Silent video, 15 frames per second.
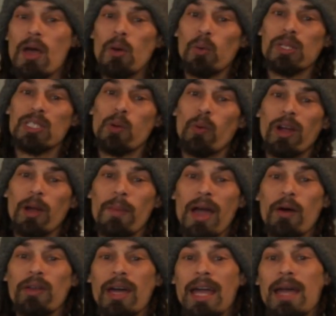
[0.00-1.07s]
Once I wear them
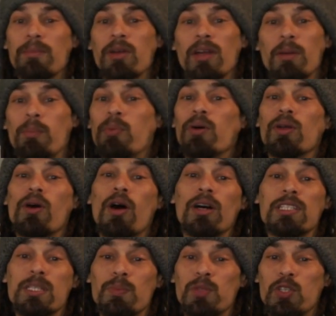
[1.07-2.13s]
out, I am going to put
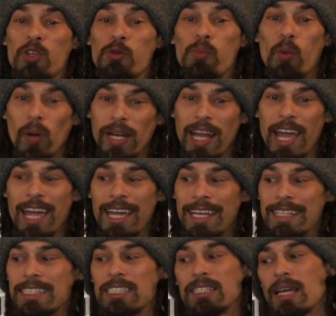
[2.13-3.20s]
on some
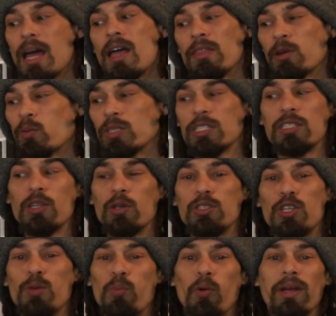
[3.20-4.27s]
2.8s. There were just no
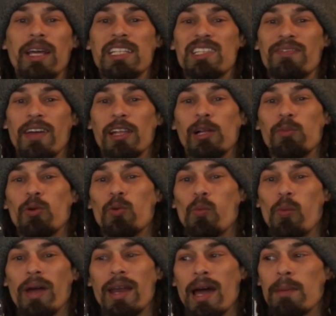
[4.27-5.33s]
2.8s available
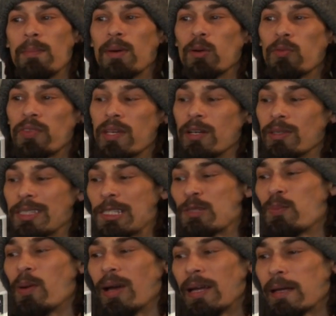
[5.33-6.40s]
when I built out this
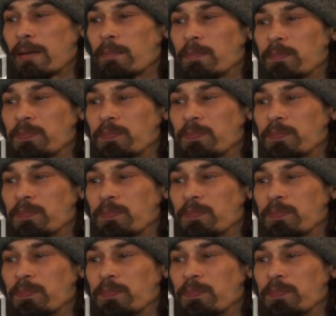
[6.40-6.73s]
bike.